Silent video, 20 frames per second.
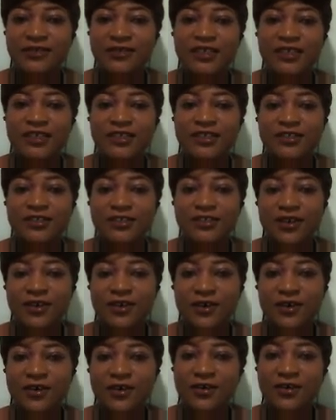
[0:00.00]

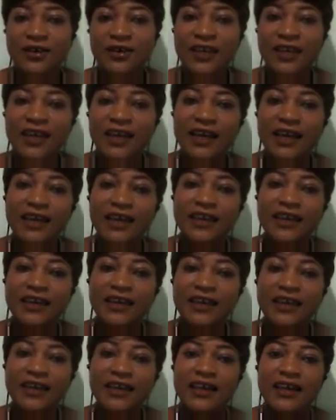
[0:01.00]
So,
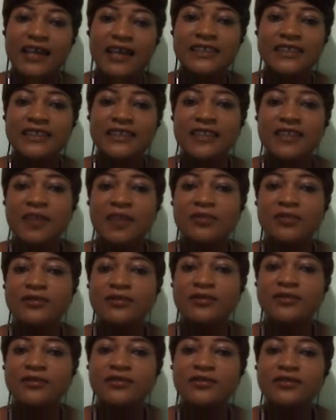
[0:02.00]
has it enabled
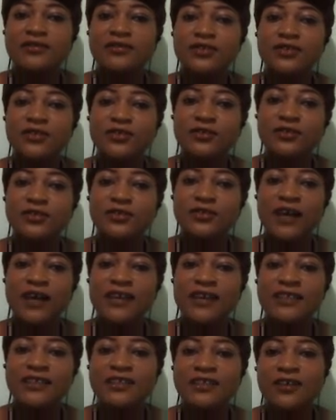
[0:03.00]
you to
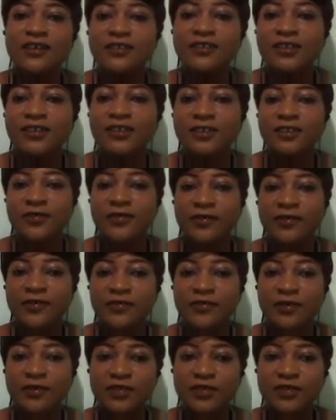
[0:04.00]
access all sorts of
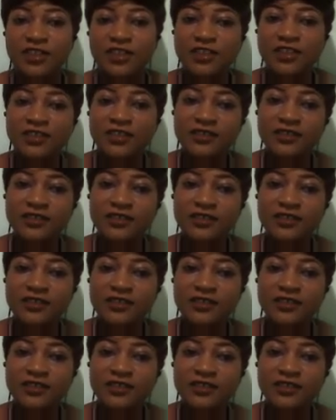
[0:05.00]
information,